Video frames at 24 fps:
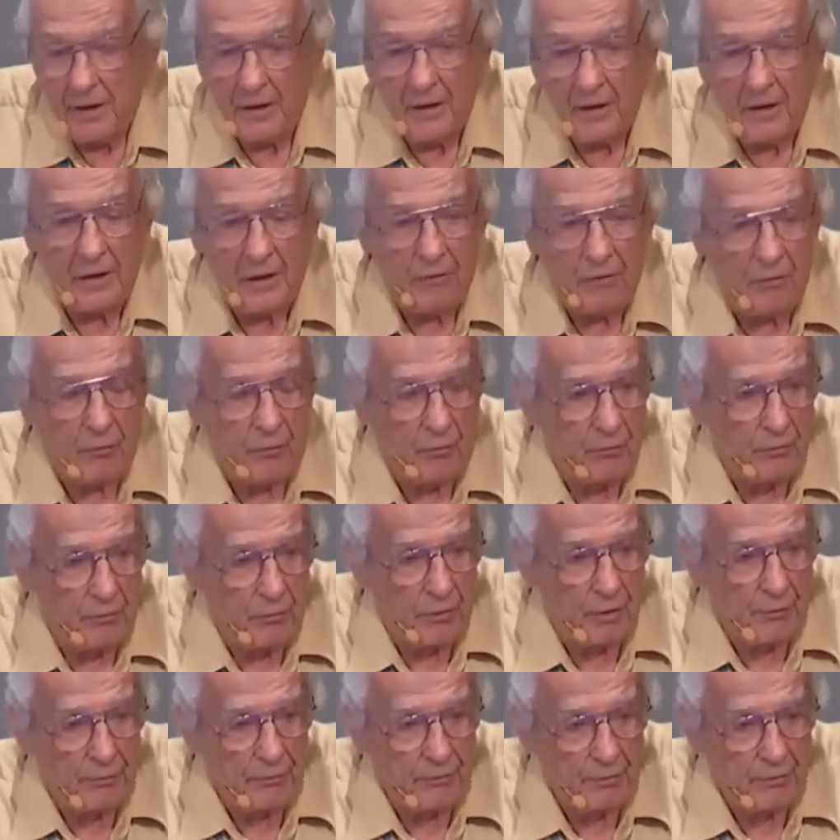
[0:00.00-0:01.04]
And I got
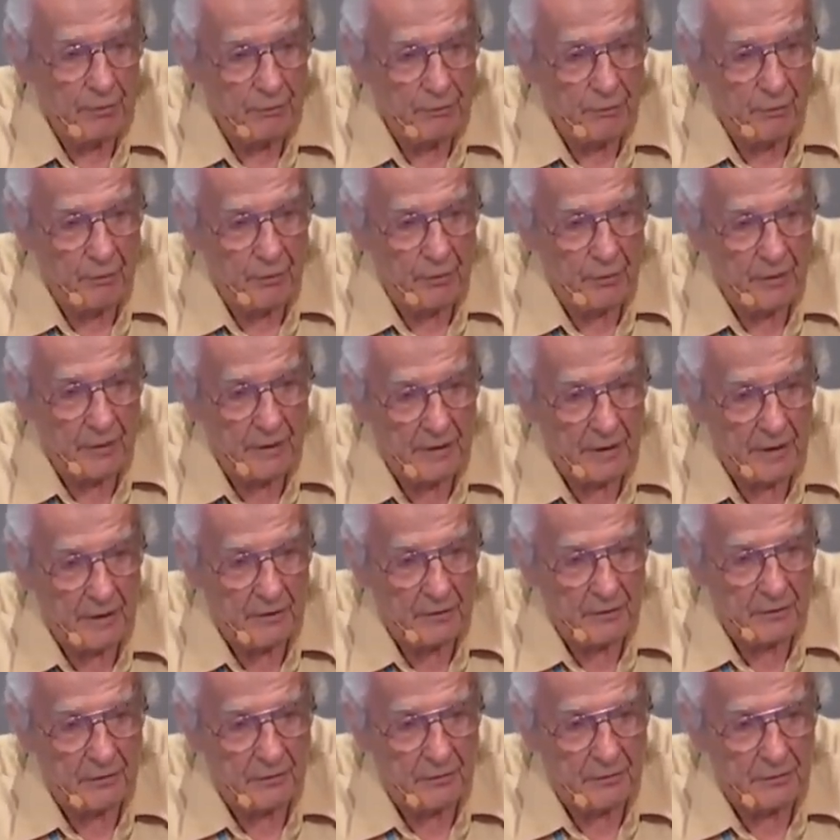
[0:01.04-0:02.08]
roughly
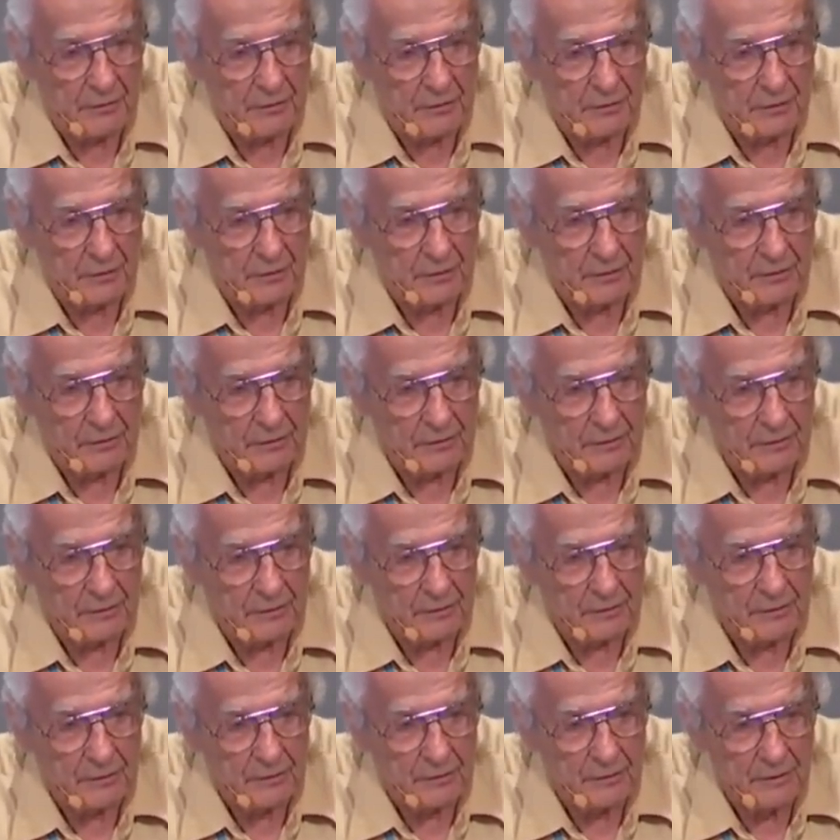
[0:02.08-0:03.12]
40,000
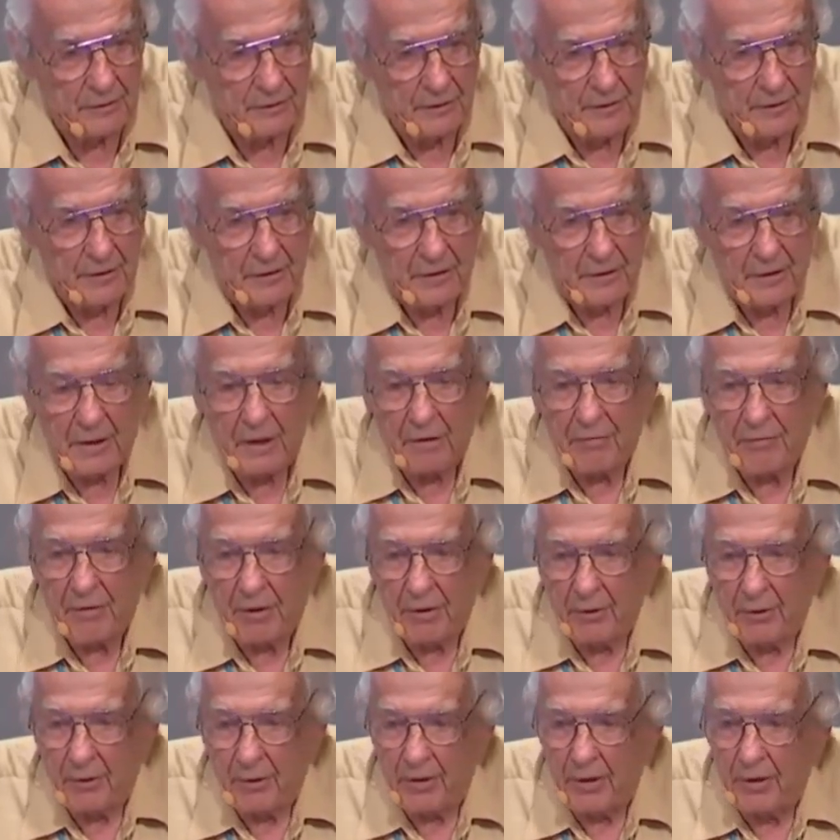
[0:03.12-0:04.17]
results.
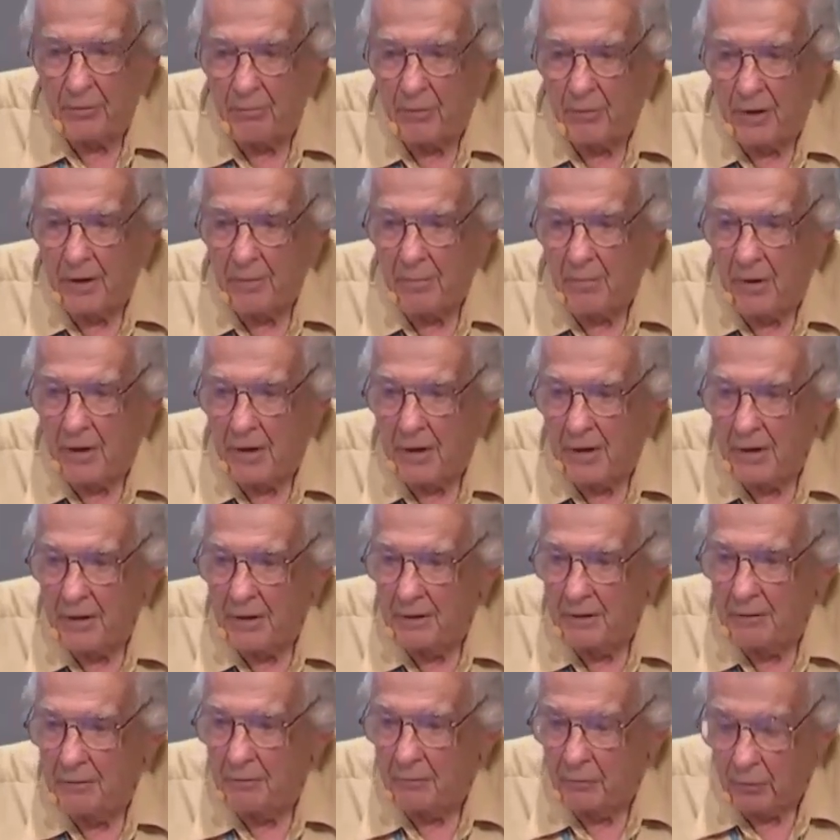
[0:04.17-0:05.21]
If I look at my
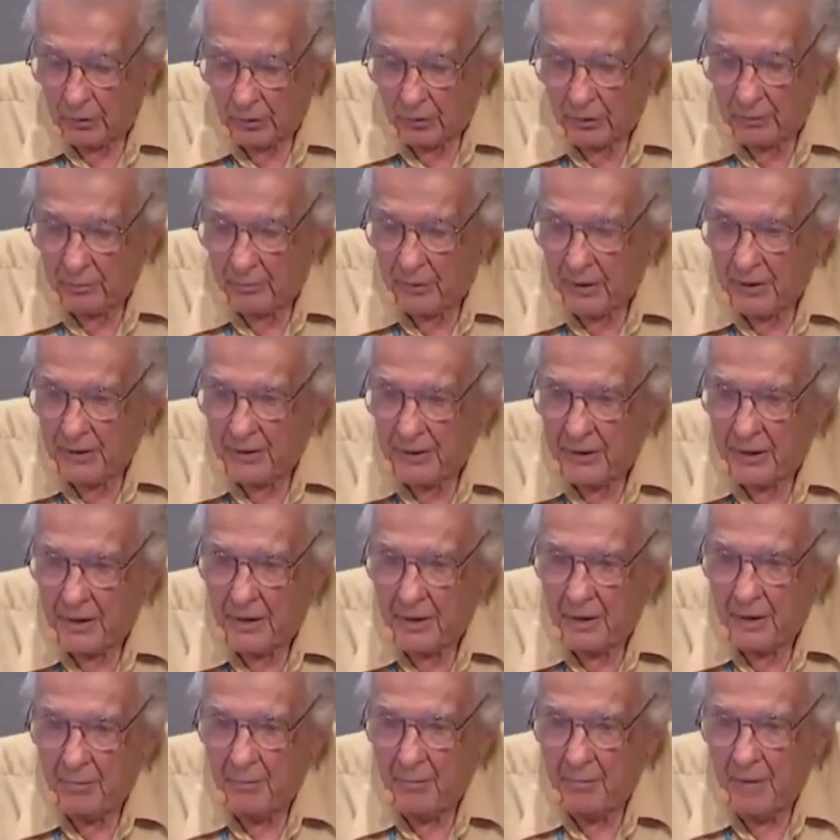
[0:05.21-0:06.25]
mind and look at my
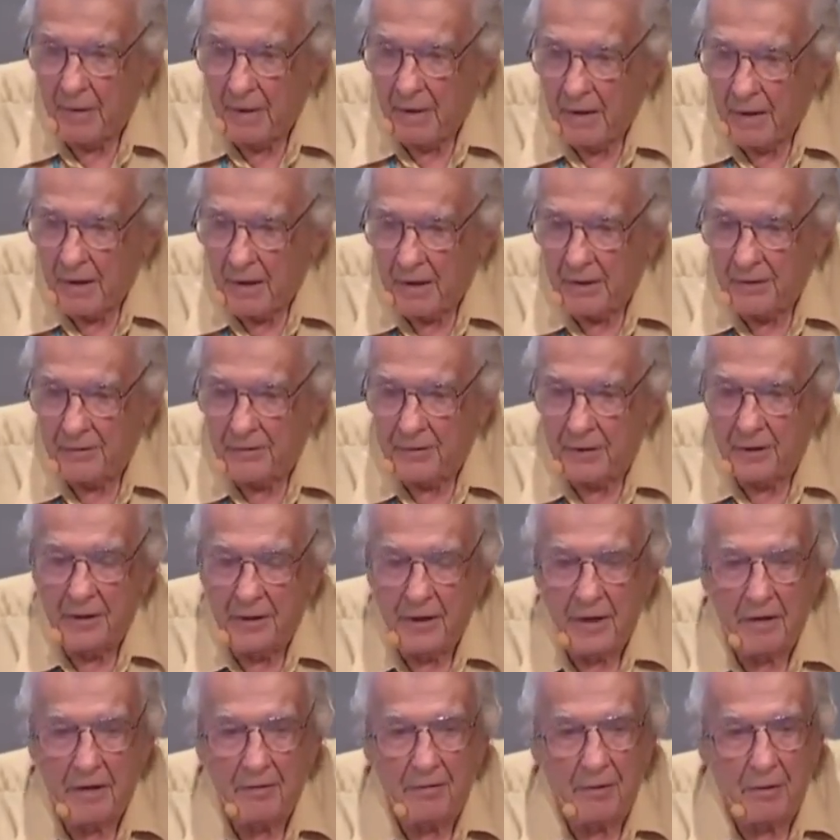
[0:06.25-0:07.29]
name and
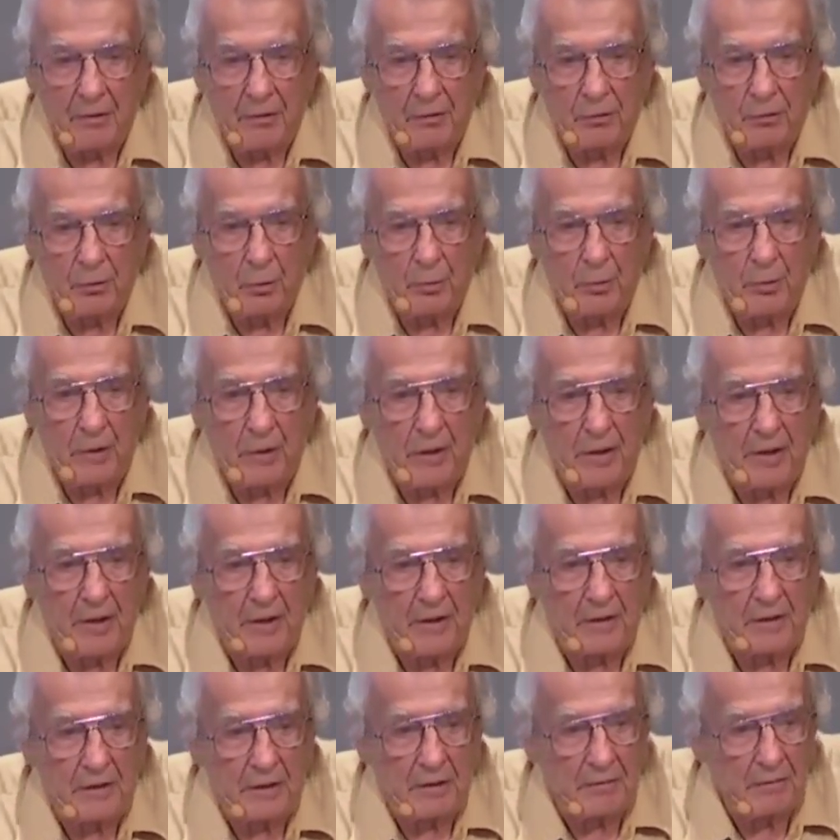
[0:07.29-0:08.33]
say Giaver and
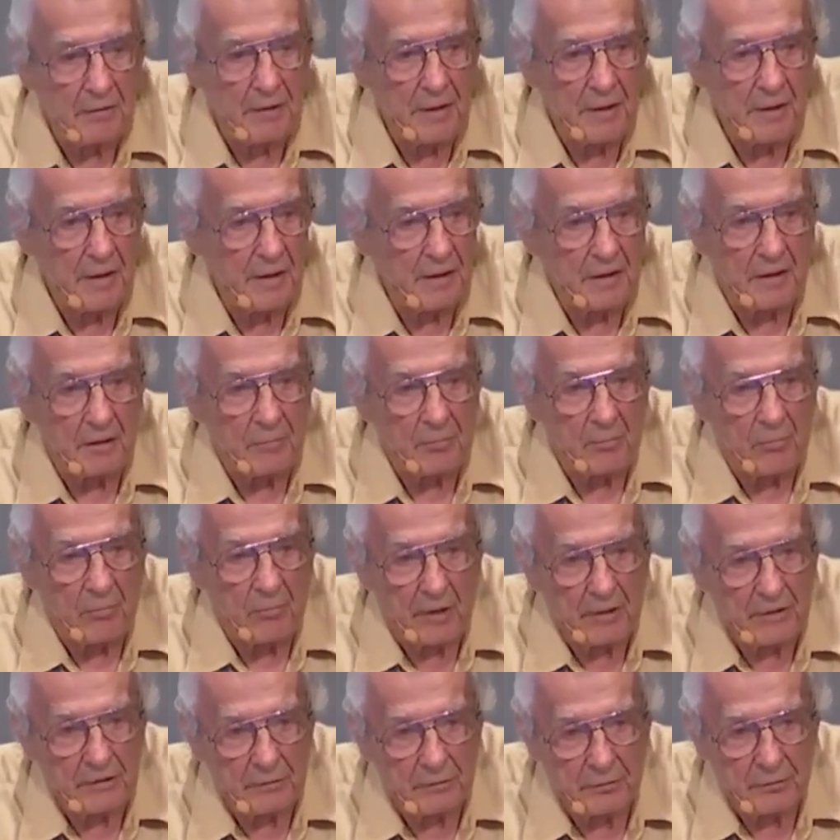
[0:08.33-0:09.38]
superconductivity, I got
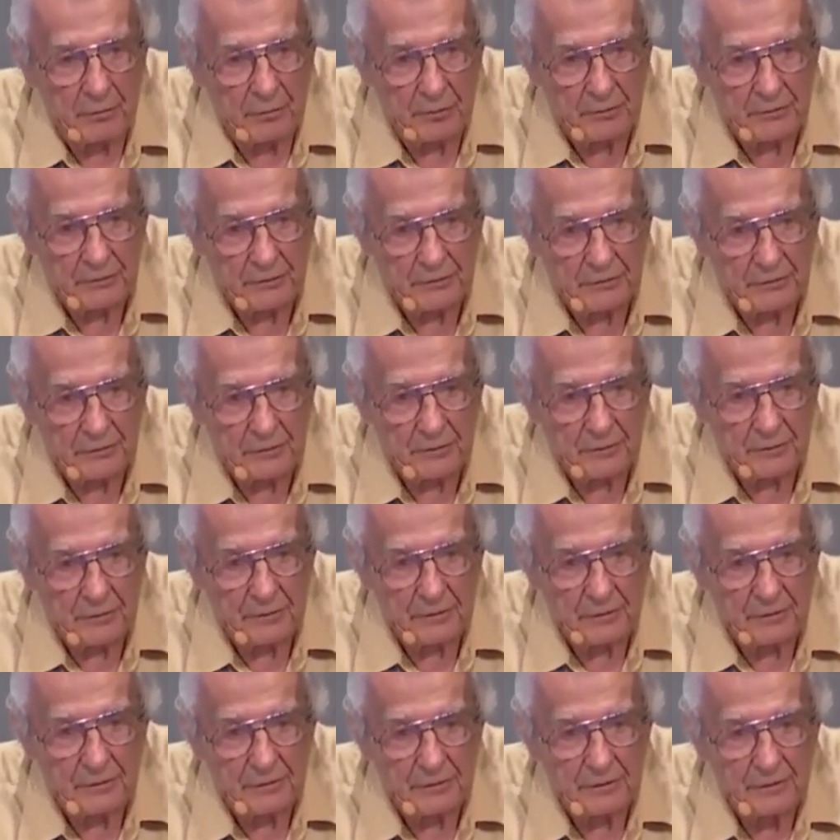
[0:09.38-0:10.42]
much fewer
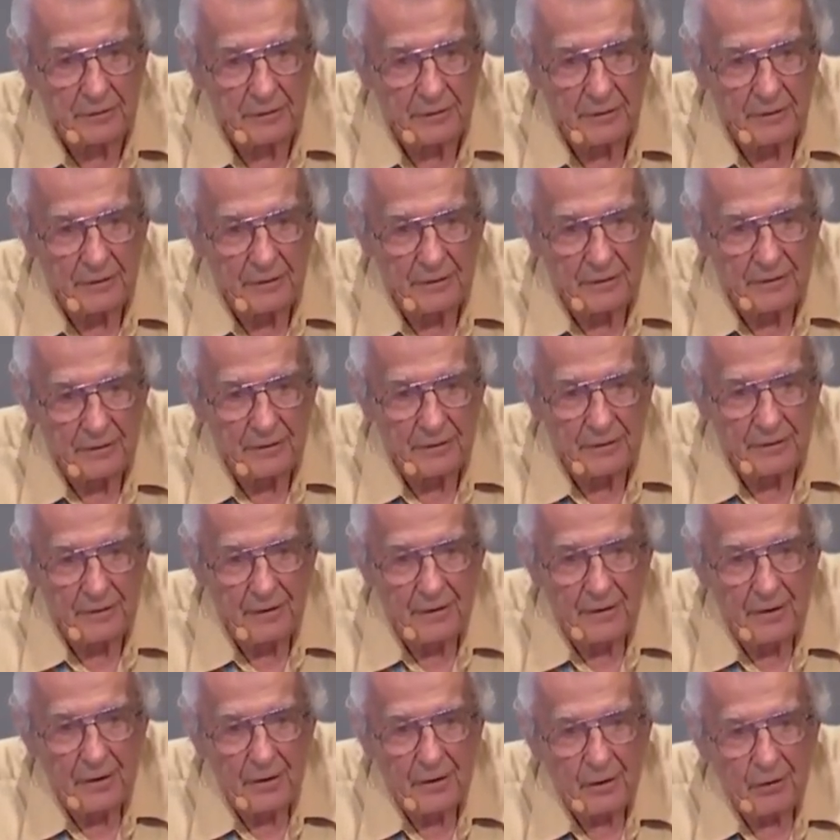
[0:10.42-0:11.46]
results.
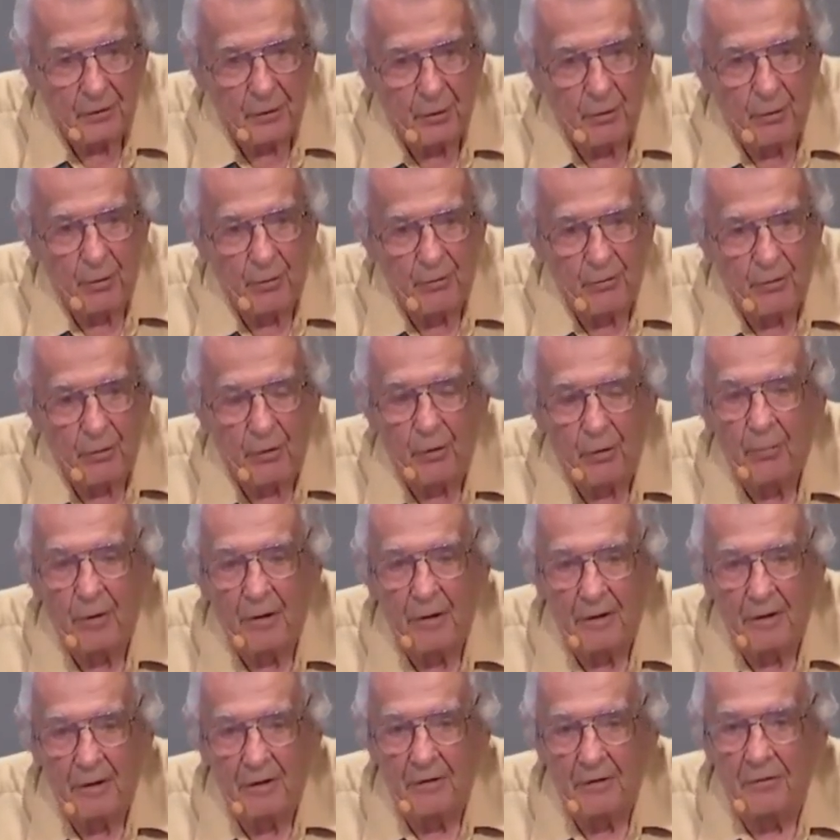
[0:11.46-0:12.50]
Global
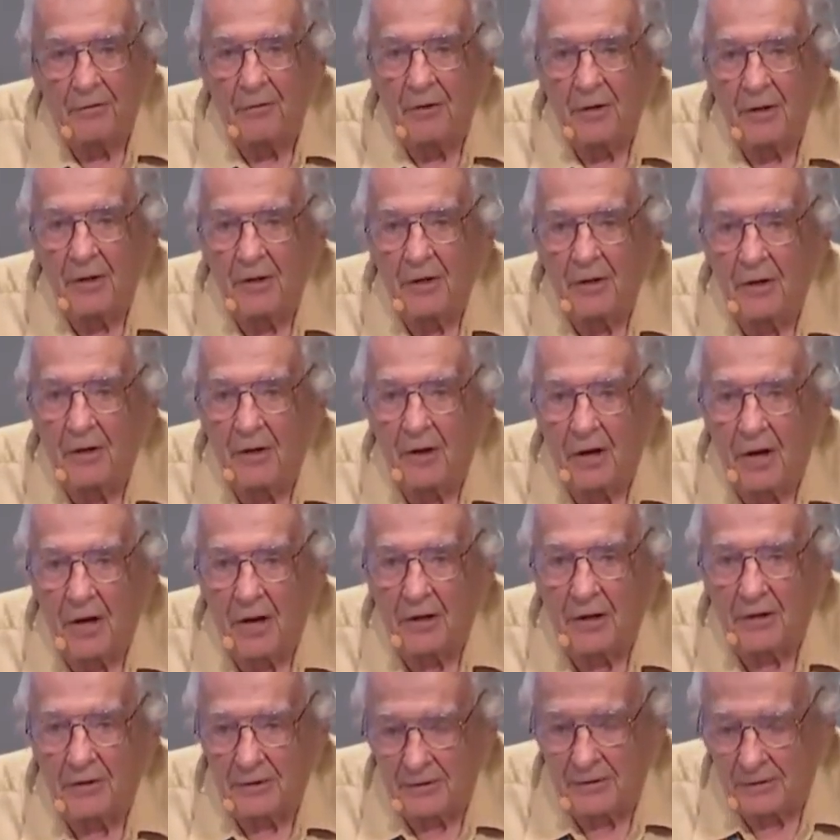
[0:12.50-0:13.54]
warming is really a
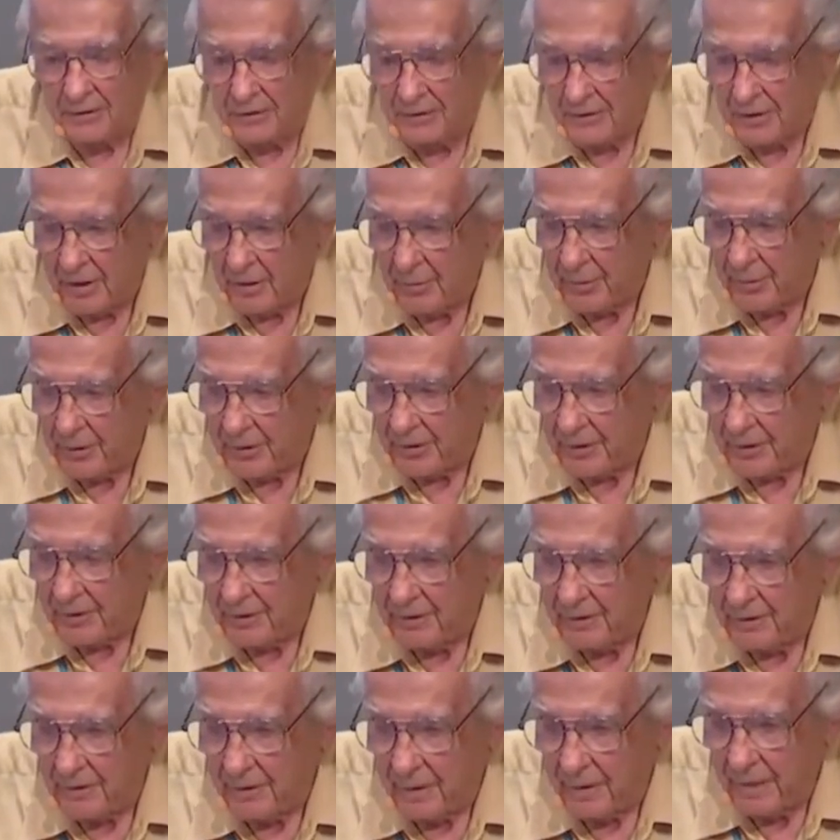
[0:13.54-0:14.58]
hot
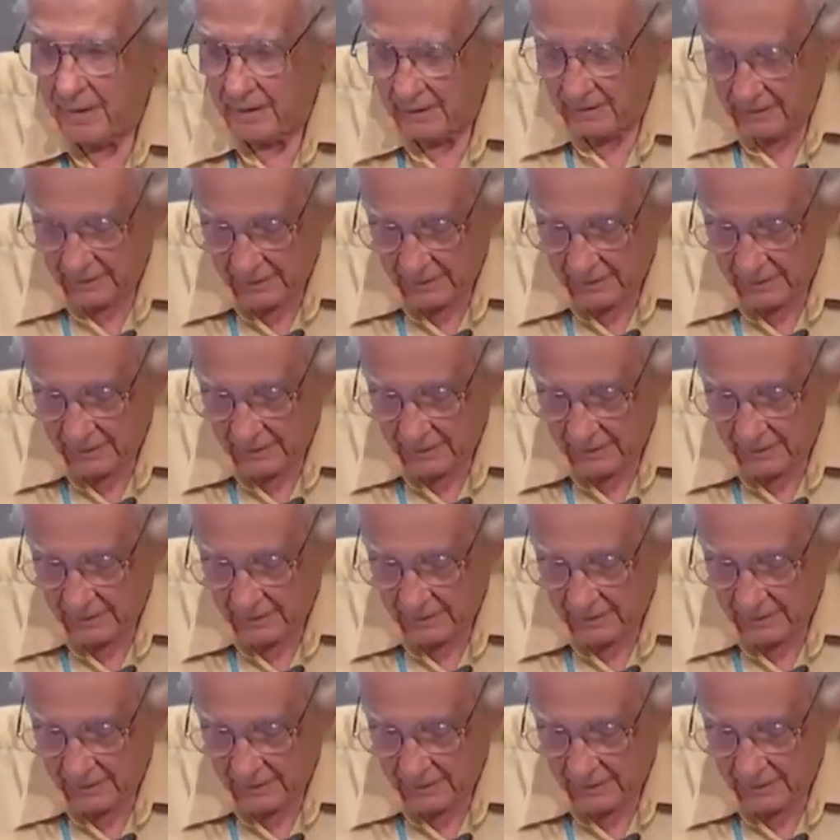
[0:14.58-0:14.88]
topic.